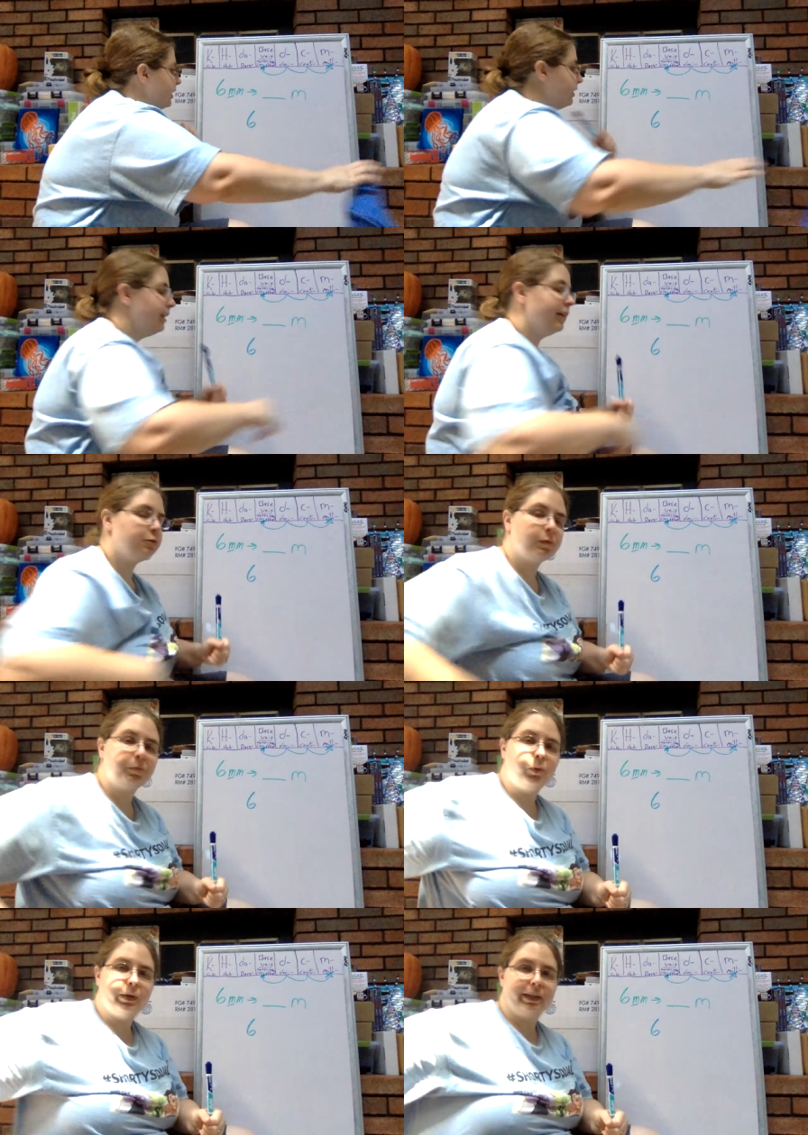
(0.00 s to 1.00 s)
see a
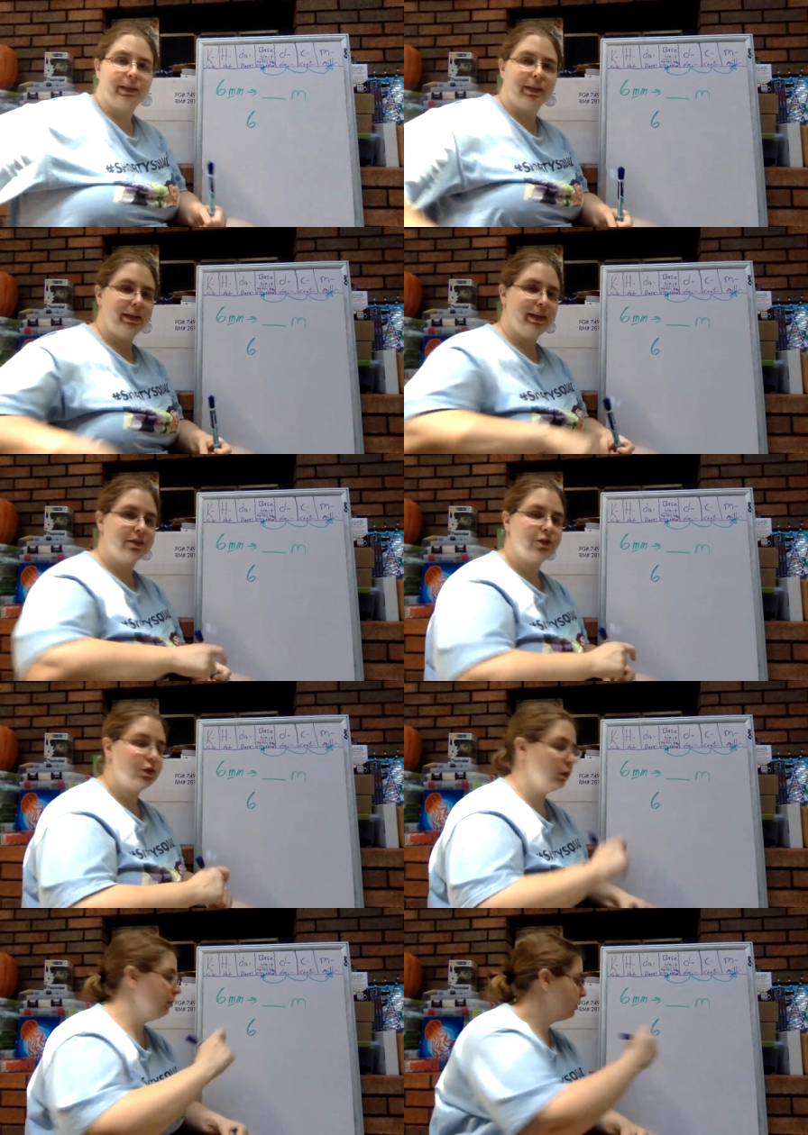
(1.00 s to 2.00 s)
decimal point, it's
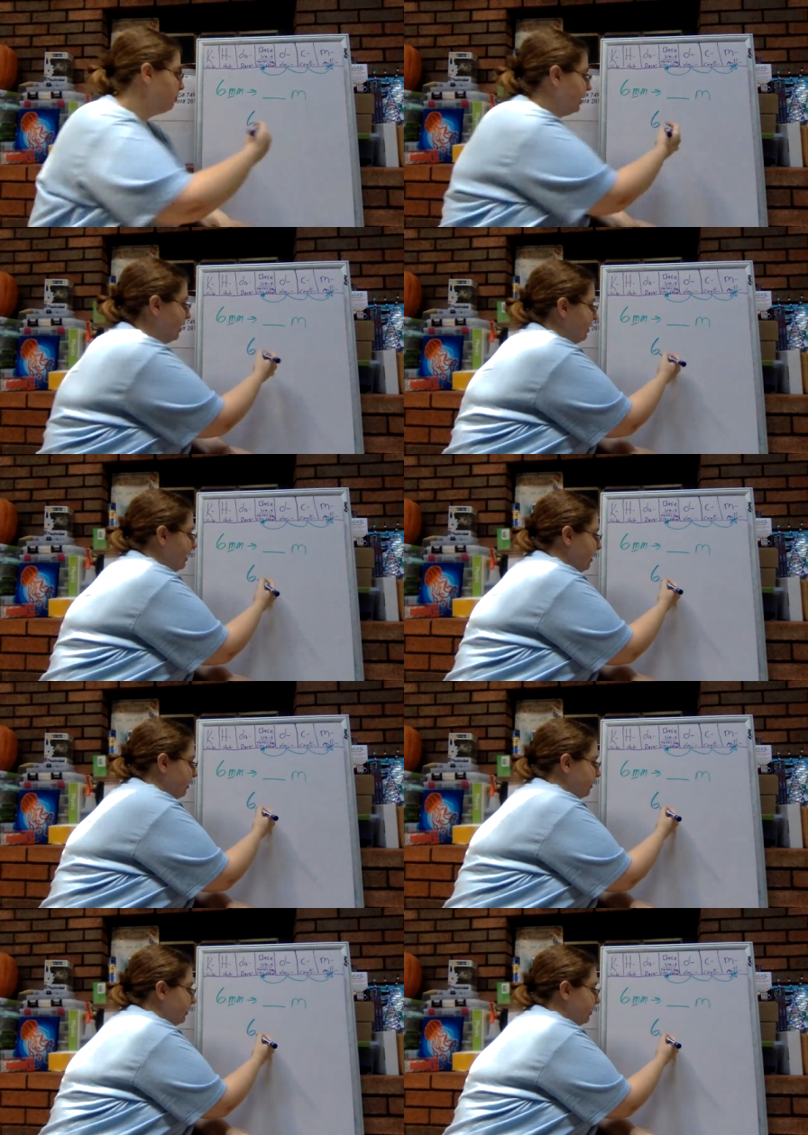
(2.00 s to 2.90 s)
assumed to be at the end.